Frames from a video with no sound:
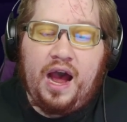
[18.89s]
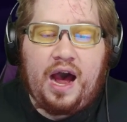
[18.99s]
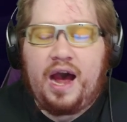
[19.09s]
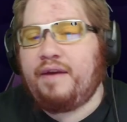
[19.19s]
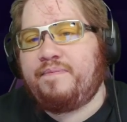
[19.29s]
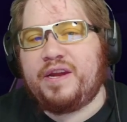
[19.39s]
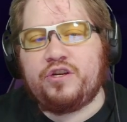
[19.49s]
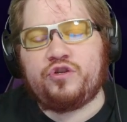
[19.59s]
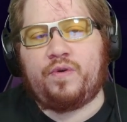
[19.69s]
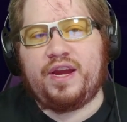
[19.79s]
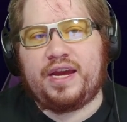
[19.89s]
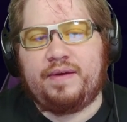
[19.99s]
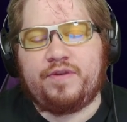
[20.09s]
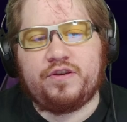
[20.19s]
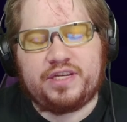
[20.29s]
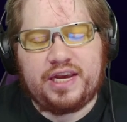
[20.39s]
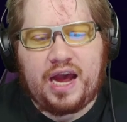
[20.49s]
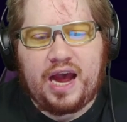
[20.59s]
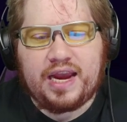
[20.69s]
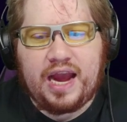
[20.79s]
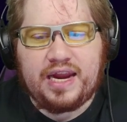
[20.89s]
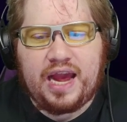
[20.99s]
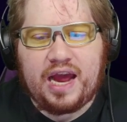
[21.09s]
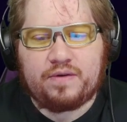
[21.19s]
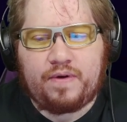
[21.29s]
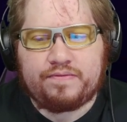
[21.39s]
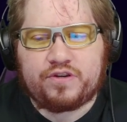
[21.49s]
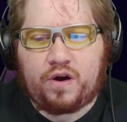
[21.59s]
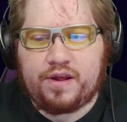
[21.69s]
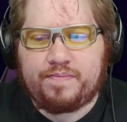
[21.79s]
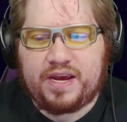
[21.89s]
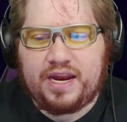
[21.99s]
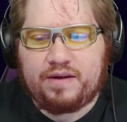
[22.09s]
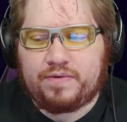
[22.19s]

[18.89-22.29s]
I've been enjoying it. You see, I kind of had a rough start at the beginning.